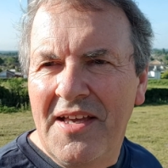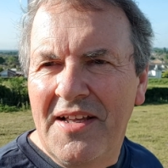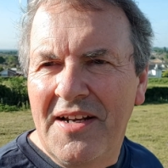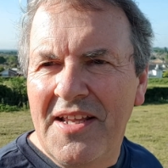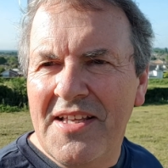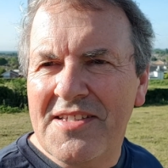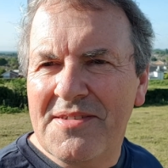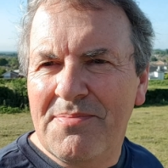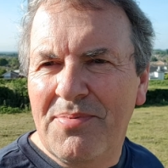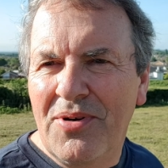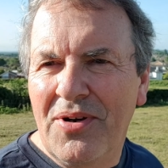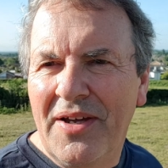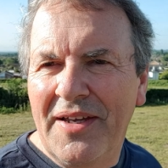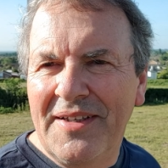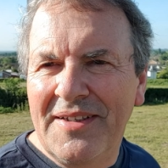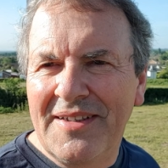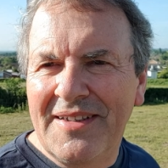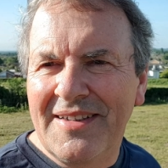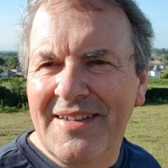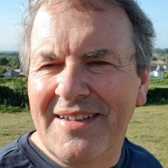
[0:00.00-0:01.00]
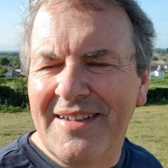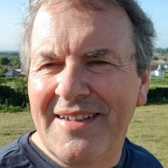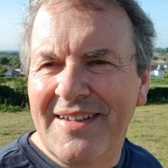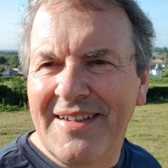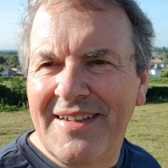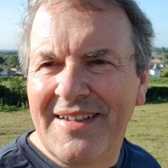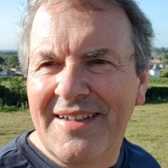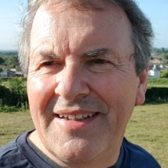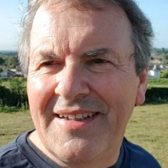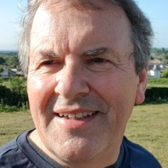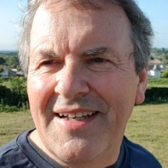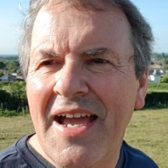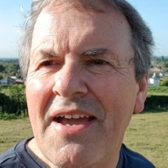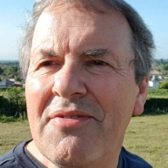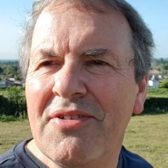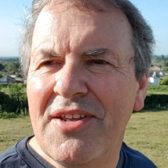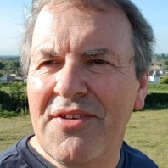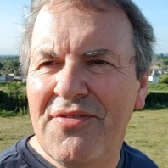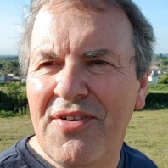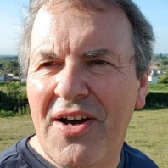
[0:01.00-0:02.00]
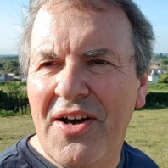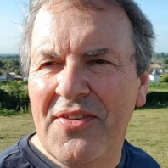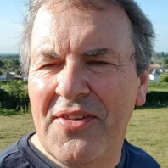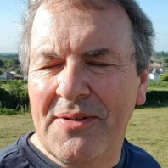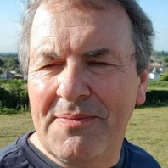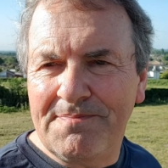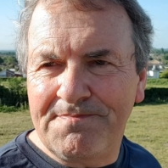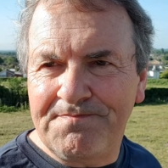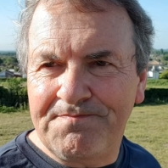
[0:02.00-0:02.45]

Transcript: Let's pray. Heavenly Father,